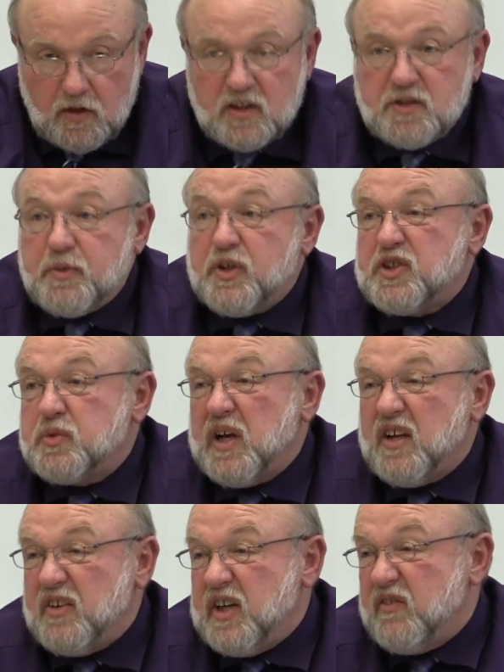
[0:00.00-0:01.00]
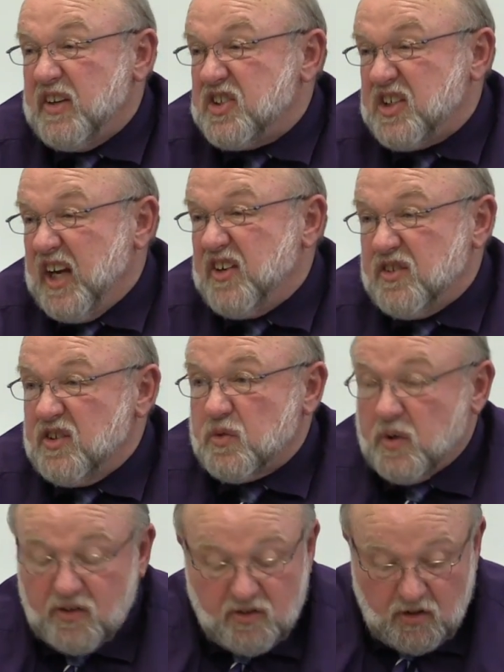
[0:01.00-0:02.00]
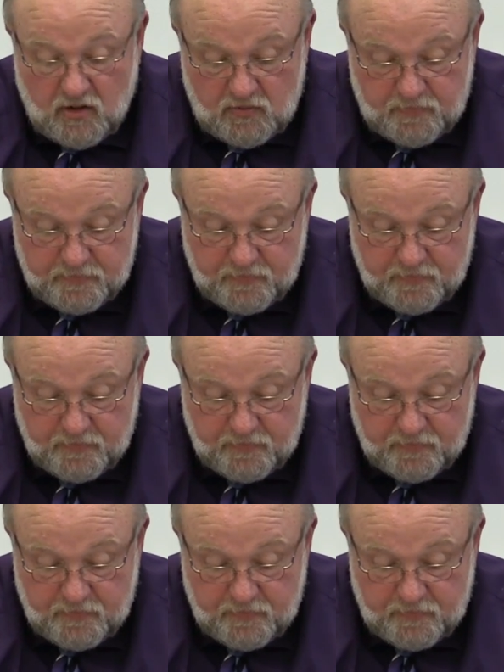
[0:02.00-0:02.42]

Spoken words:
A Spirituality of Education is what it's called.